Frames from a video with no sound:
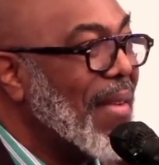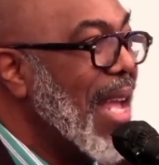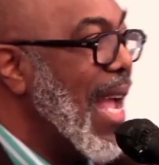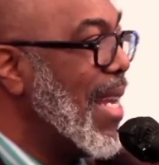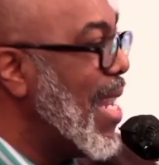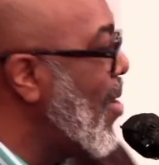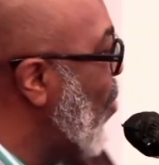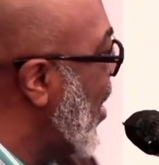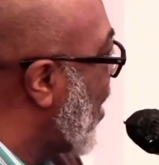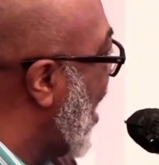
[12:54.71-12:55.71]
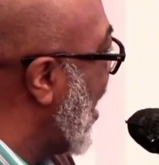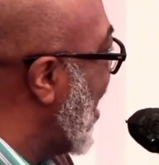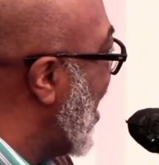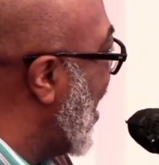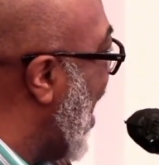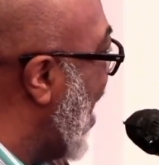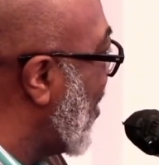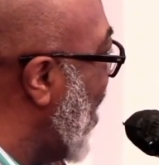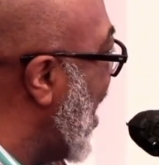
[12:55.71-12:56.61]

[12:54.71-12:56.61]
And then we studied it last week.